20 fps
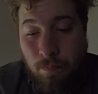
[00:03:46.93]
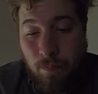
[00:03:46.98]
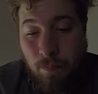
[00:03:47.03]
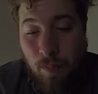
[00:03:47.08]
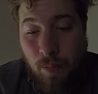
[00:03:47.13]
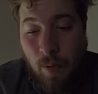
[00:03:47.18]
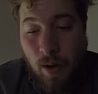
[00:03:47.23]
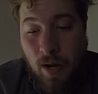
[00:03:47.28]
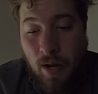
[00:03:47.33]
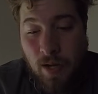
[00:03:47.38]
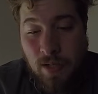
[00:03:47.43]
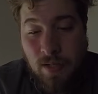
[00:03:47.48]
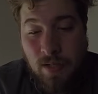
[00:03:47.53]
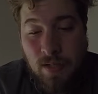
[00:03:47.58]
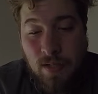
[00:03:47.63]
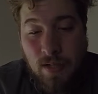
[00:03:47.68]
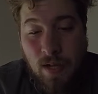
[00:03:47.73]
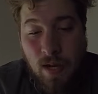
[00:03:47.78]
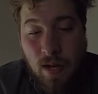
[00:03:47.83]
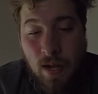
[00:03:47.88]
But I
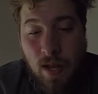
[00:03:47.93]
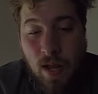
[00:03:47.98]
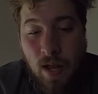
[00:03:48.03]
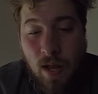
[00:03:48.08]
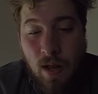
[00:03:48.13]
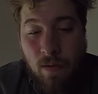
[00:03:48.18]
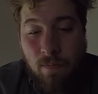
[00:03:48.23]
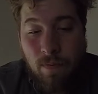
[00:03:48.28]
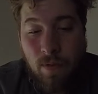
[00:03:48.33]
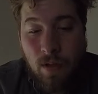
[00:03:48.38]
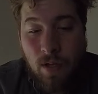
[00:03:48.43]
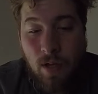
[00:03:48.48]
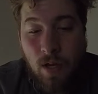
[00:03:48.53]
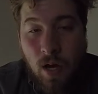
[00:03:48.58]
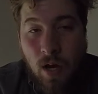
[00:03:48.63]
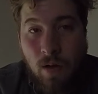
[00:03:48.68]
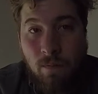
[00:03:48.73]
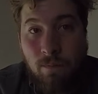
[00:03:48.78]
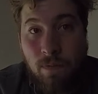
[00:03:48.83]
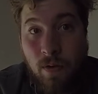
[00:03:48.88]
just didn't have the
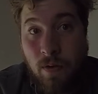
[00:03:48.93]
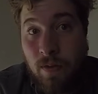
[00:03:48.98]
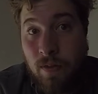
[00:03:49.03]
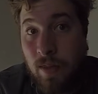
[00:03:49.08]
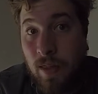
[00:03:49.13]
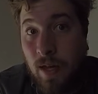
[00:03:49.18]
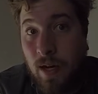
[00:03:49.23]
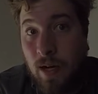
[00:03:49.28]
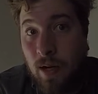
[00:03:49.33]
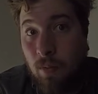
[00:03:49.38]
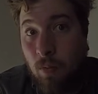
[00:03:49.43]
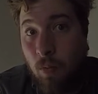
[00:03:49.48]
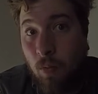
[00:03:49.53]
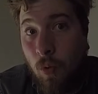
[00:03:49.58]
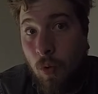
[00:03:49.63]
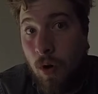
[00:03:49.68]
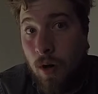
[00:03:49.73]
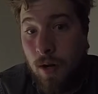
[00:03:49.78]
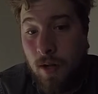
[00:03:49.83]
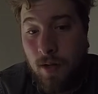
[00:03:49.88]
comfort that I
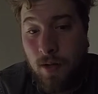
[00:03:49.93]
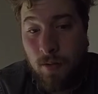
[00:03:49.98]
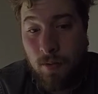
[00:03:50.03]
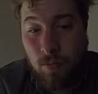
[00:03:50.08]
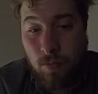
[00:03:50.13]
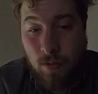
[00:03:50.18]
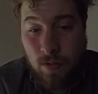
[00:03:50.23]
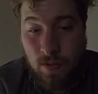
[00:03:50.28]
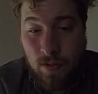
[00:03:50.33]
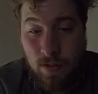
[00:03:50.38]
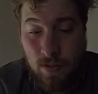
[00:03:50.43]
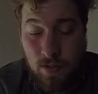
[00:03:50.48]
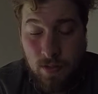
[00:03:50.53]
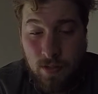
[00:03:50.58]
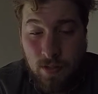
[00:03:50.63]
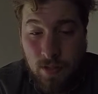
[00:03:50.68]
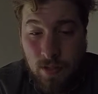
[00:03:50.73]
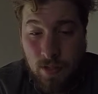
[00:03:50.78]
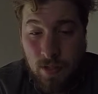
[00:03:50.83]
wanted with it.